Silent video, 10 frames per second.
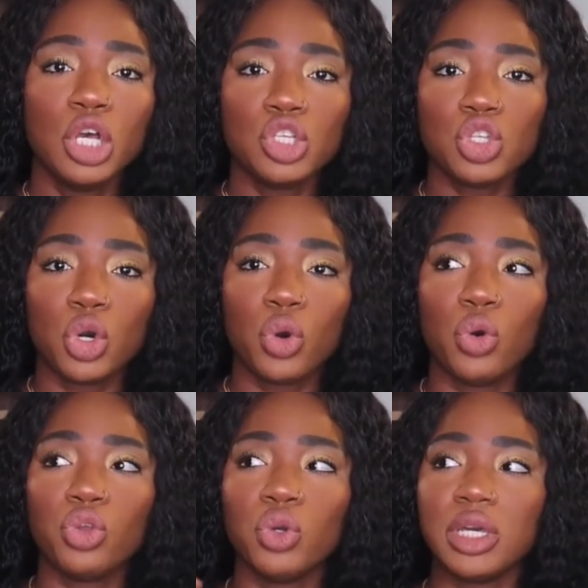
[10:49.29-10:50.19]
so
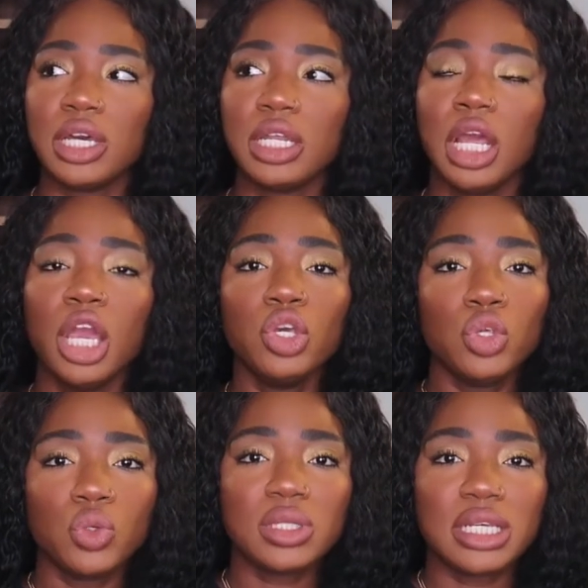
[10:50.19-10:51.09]
you could
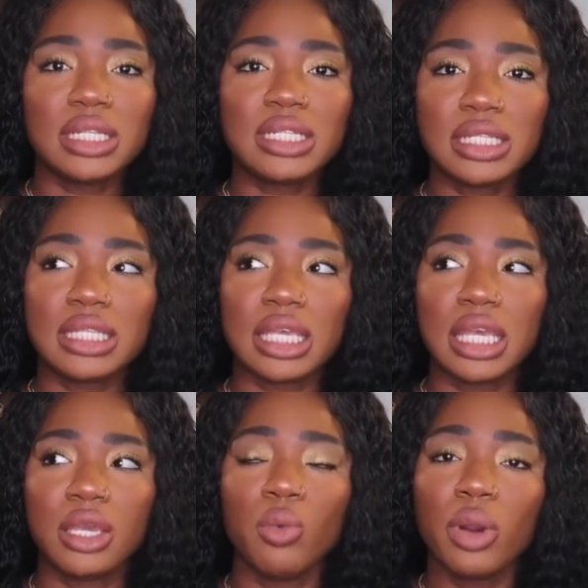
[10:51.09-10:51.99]
use it,
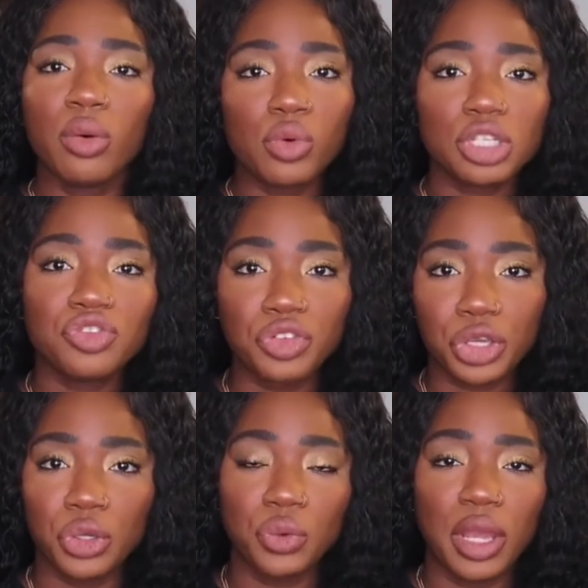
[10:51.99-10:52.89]
see what works for
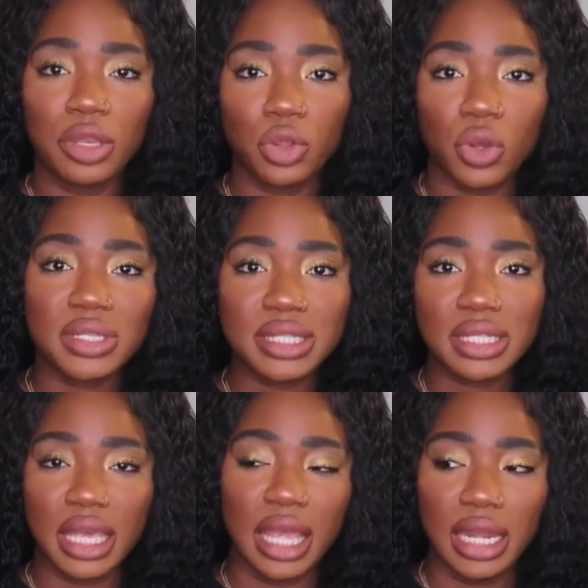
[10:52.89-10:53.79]
you and your
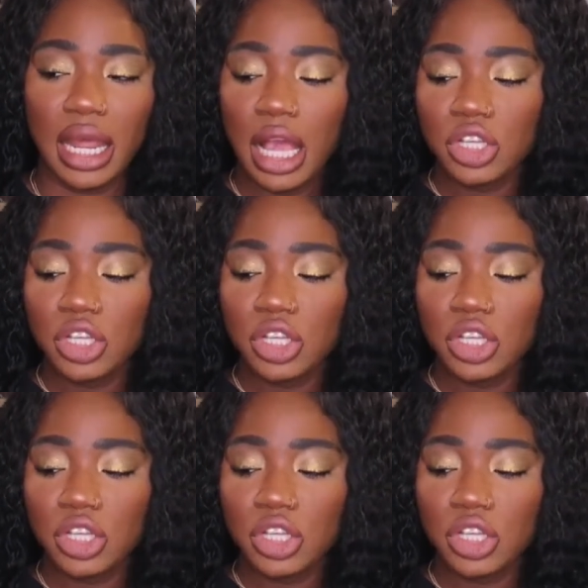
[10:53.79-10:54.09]
skin.